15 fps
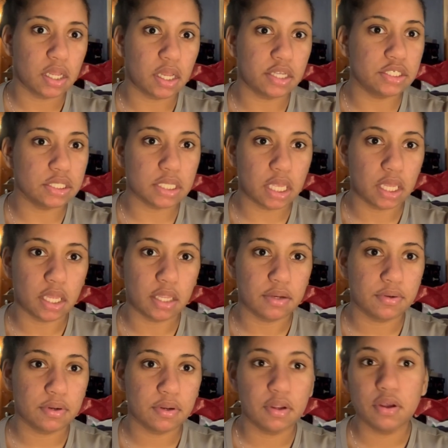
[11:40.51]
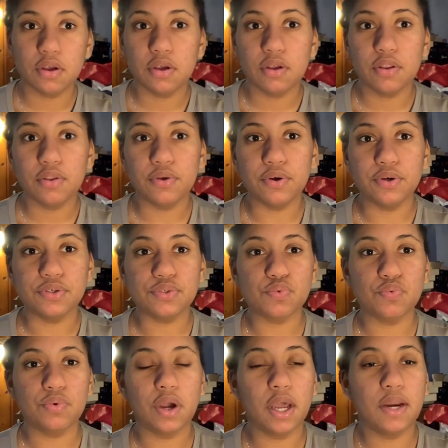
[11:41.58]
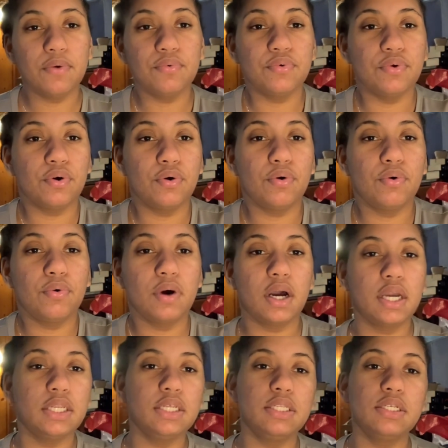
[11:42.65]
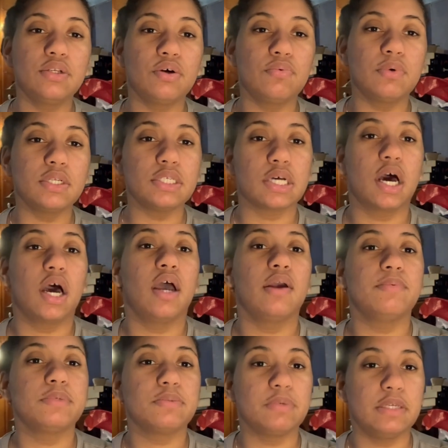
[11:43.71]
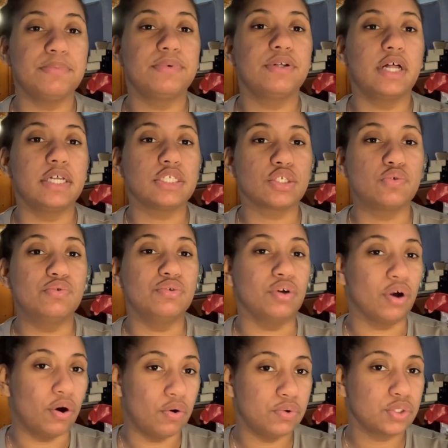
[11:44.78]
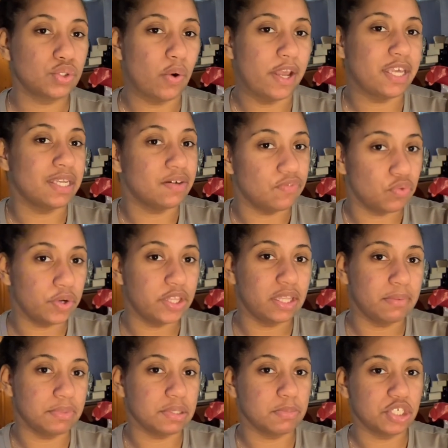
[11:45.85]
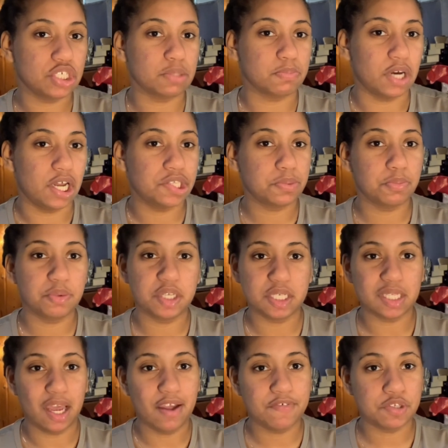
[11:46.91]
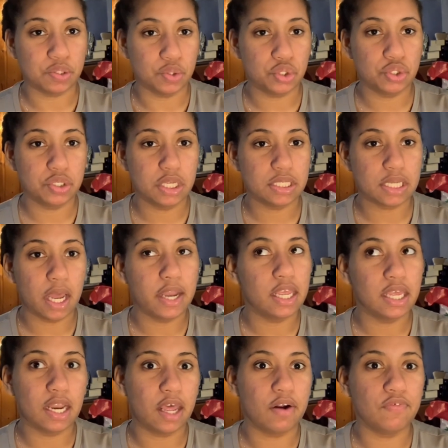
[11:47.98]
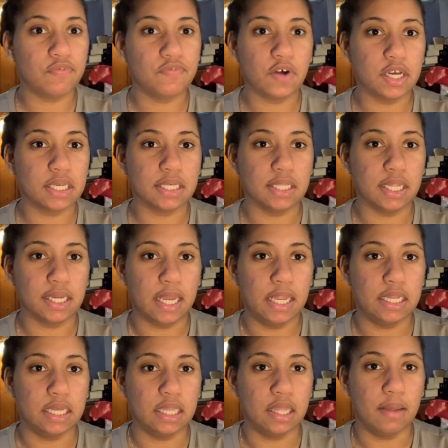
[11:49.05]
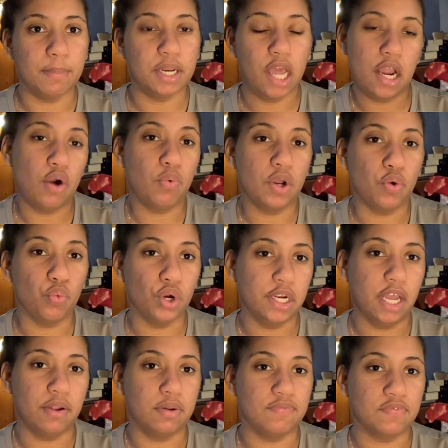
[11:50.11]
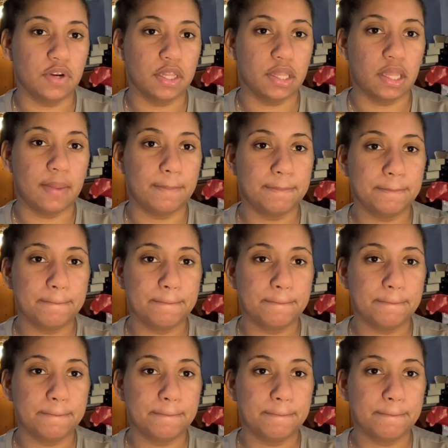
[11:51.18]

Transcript: I just can't there's i don't know i need to know what times people at school go so i can avoid them as much as possible because i have social anxiety and i don't fucking like any of them and i don't want to work out in front of them